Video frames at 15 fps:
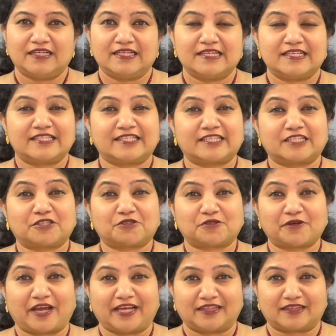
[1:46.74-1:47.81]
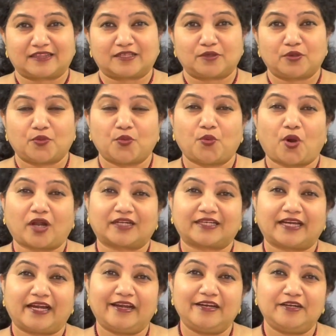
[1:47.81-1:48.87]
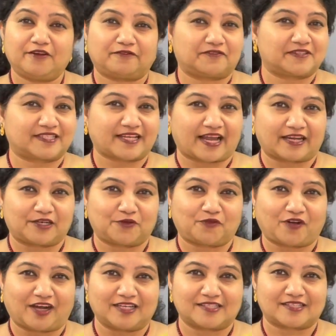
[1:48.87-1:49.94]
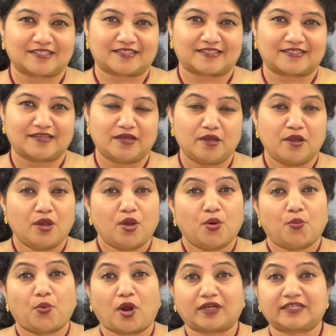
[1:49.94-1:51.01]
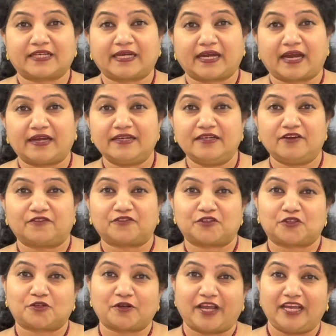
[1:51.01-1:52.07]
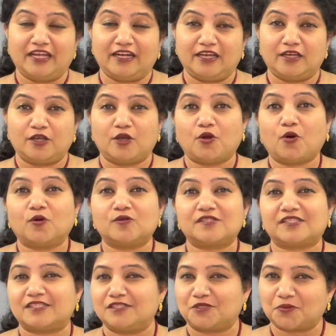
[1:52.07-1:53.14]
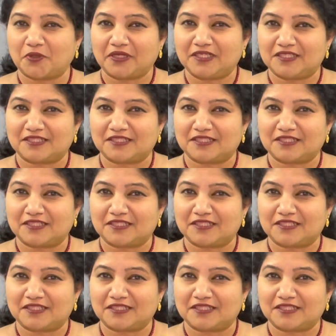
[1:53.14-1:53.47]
strength, what kind of sacrifices, what kind of training goes into it?